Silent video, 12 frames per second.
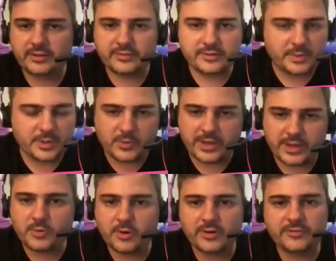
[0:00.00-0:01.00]
That's going to be
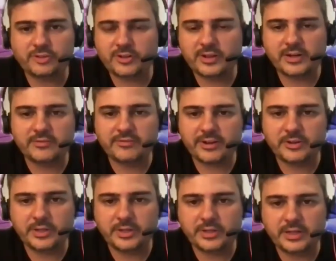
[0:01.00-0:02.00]
way more efficient than if I
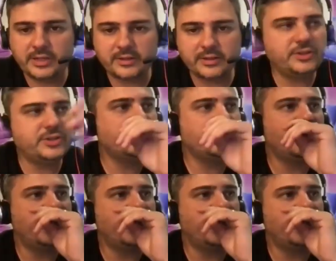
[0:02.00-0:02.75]
do it in English.